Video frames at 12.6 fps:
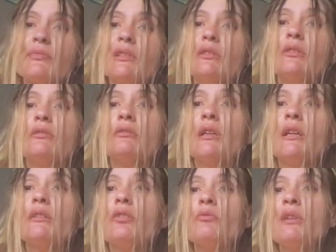you know,
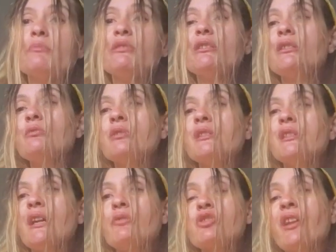and maybe we
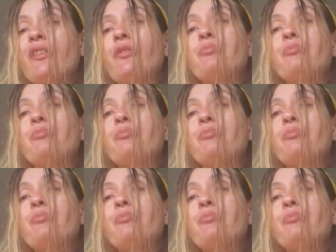have a chance.